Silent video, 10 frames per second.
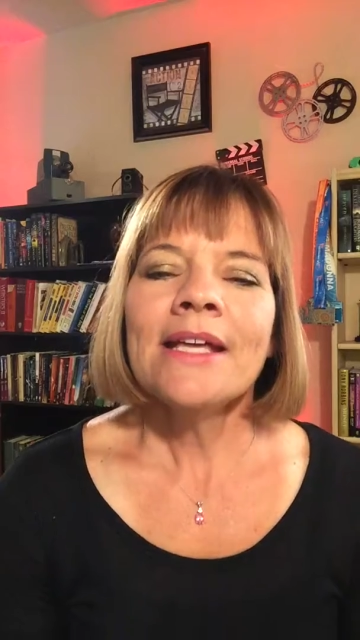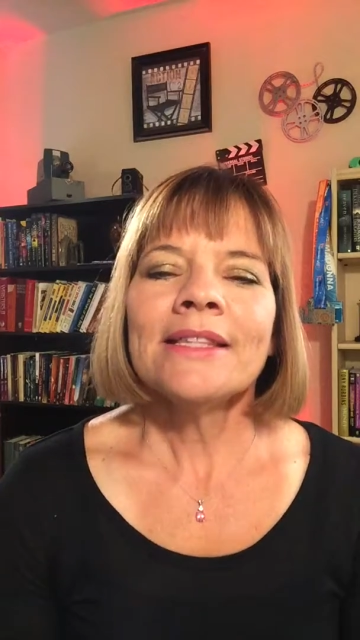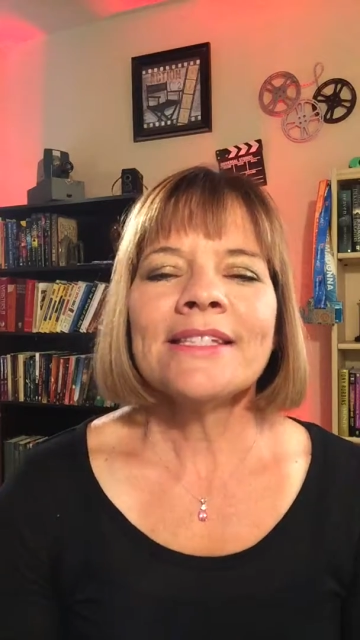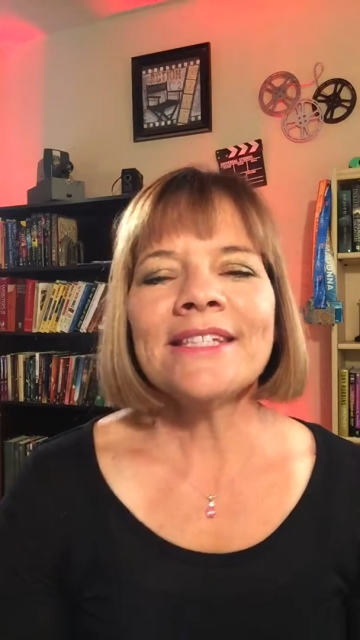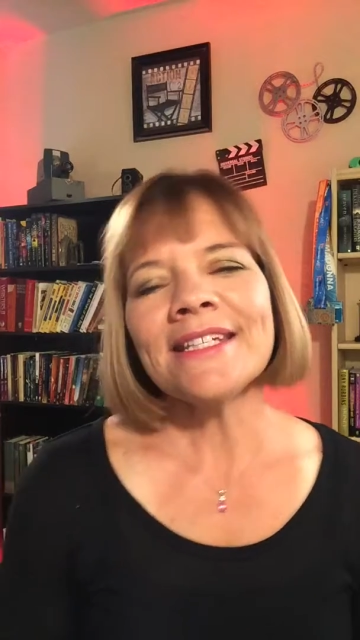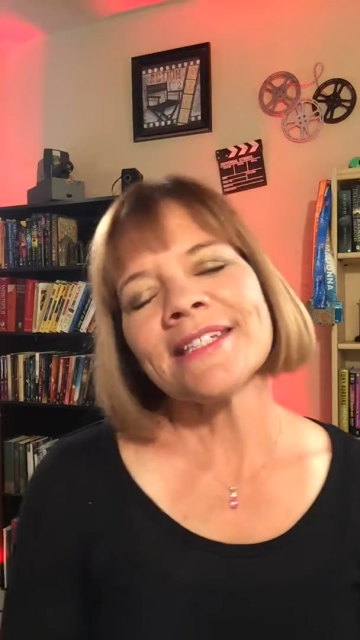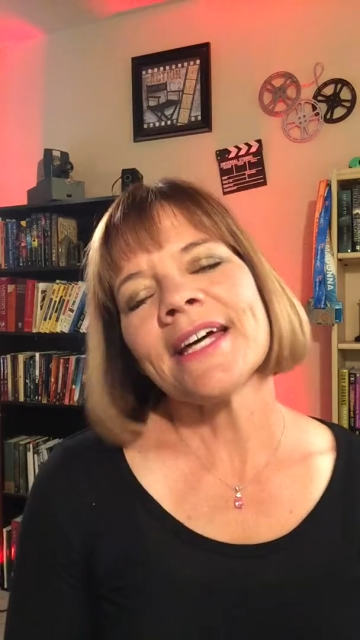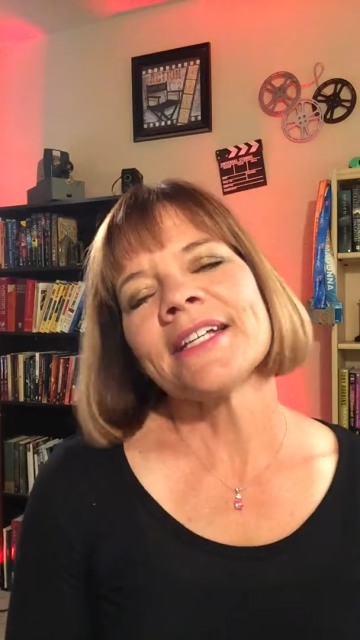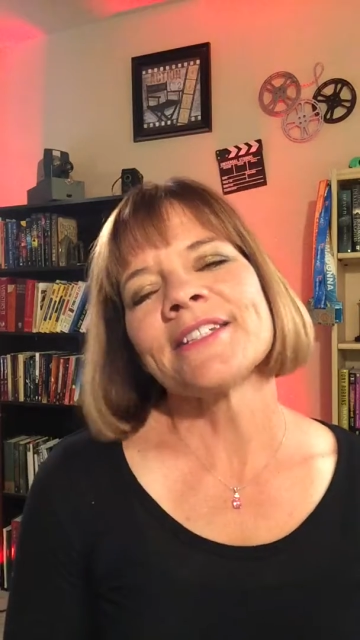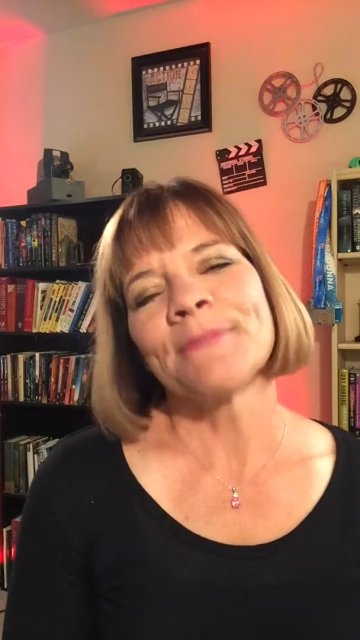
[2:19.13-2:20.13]
The
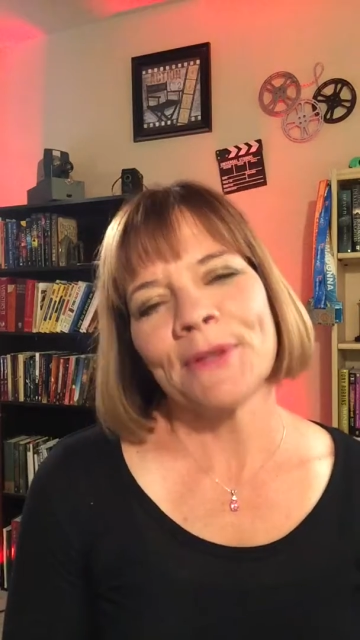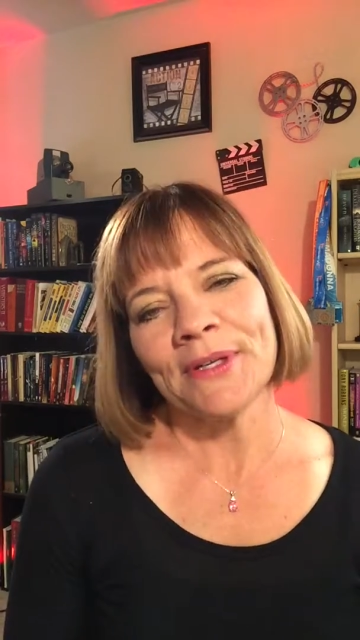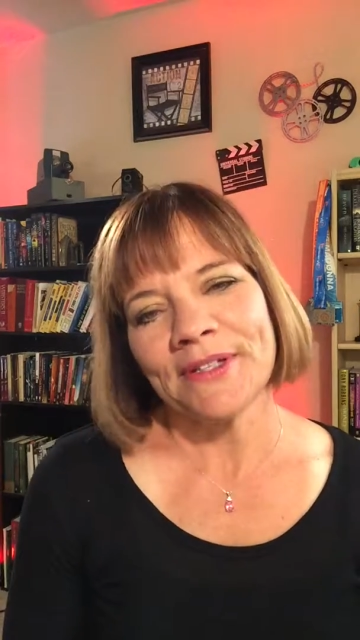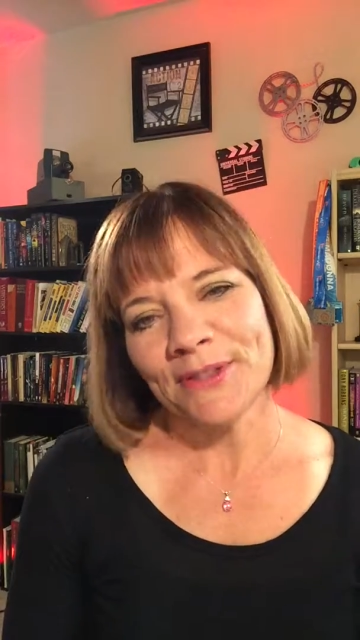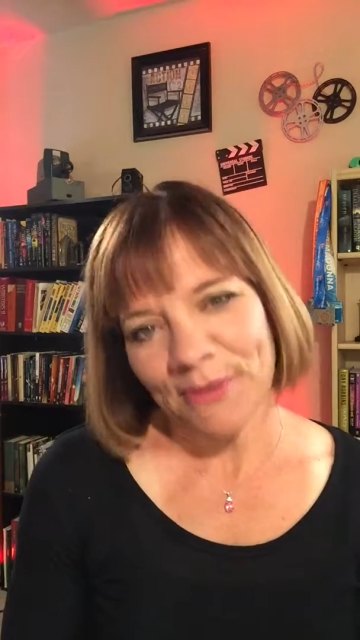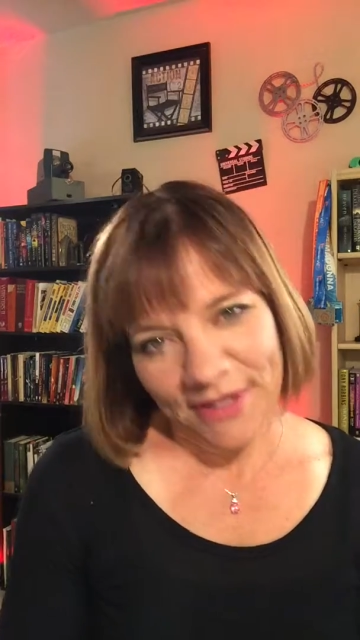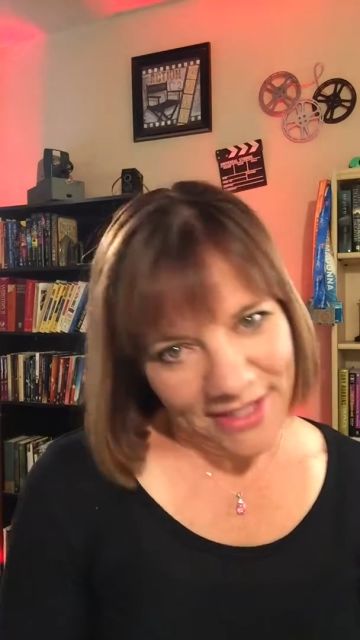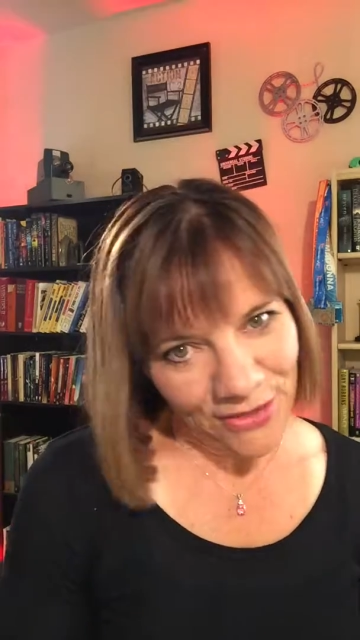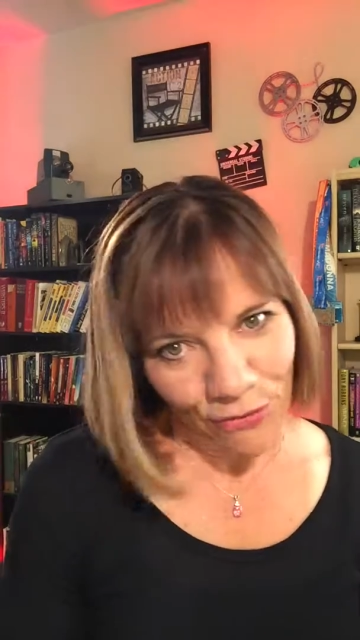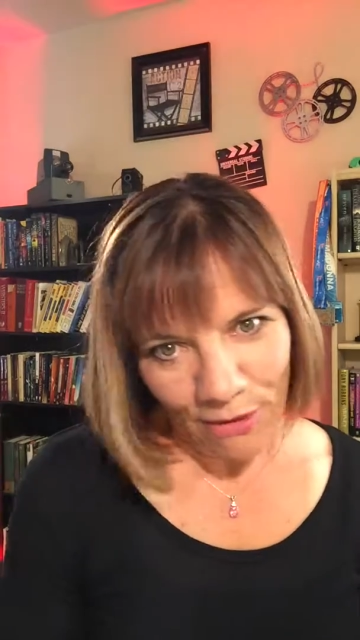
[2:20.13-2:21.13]
seaside experience with
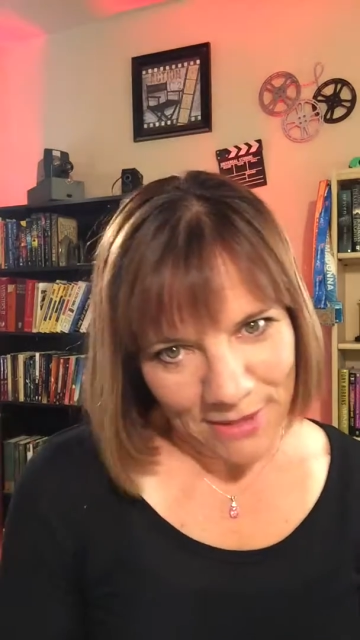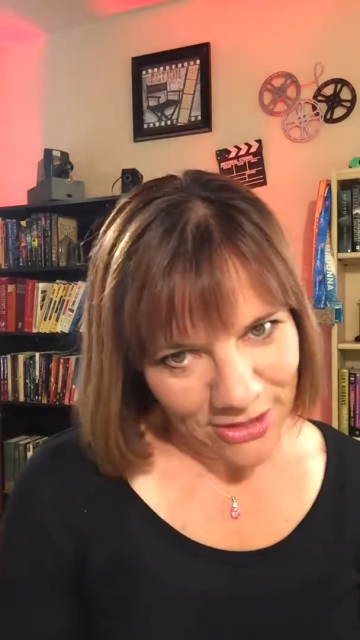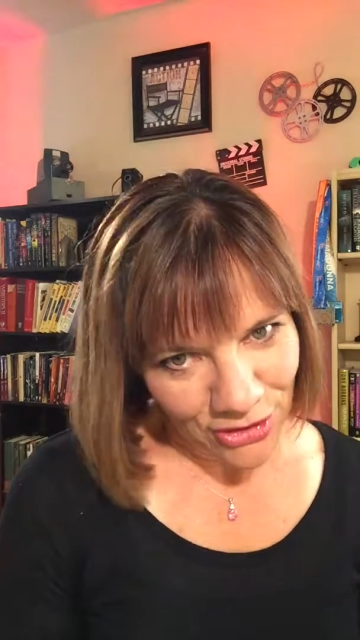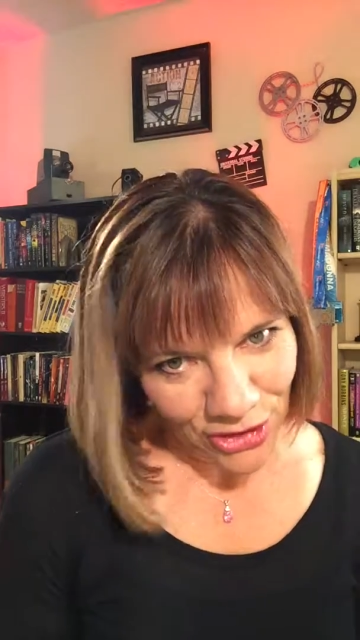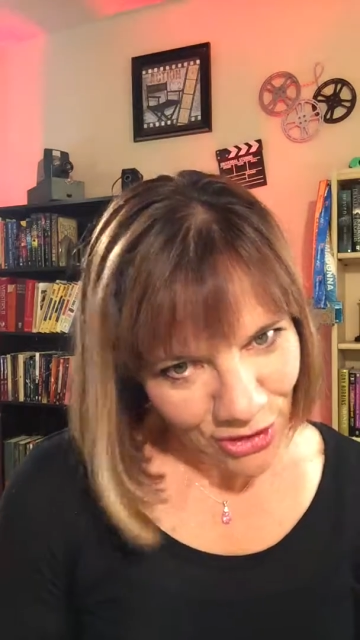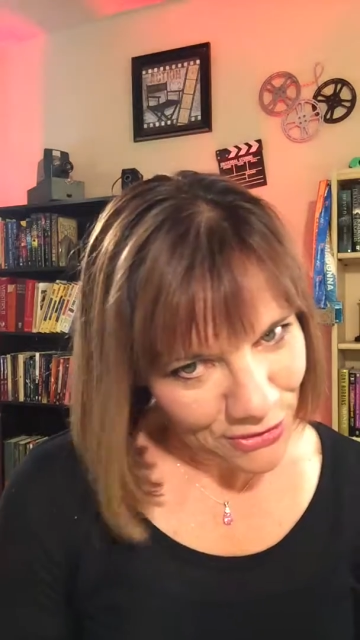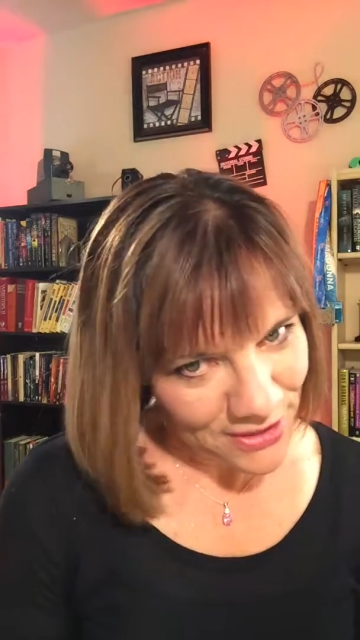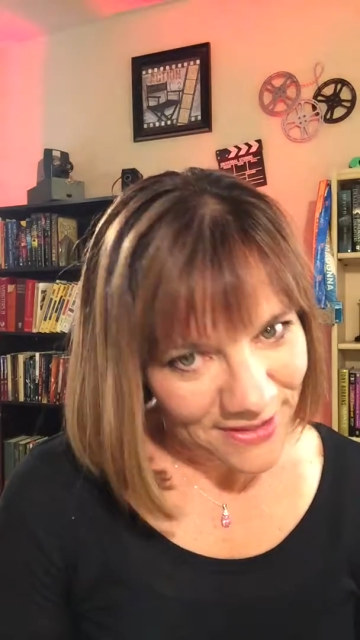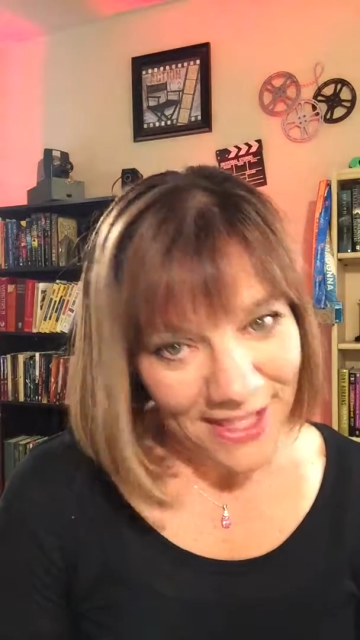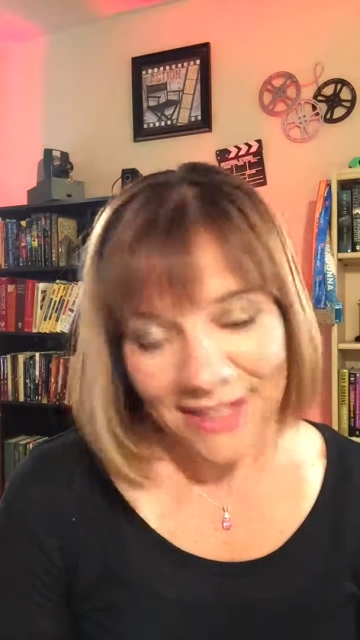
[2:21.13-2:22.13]
these 4 men shows
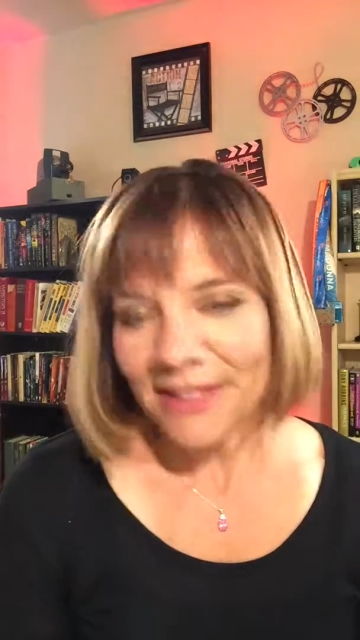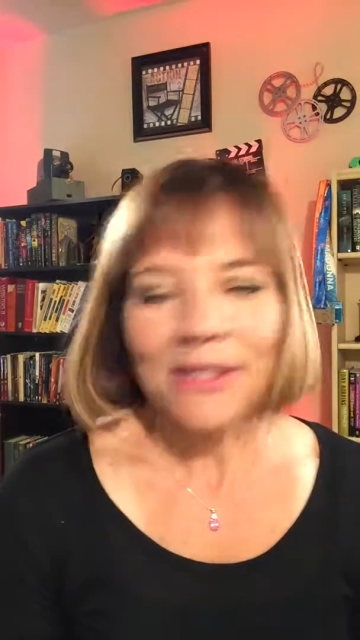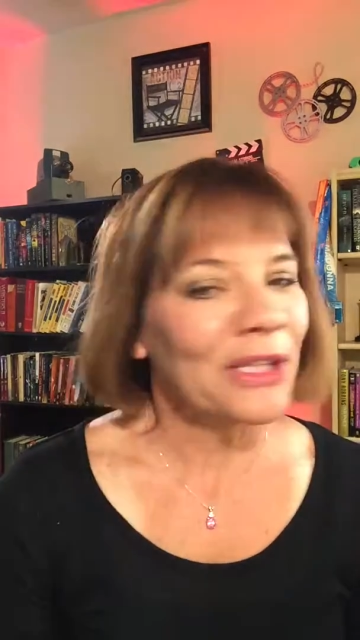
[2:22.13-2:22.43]
us that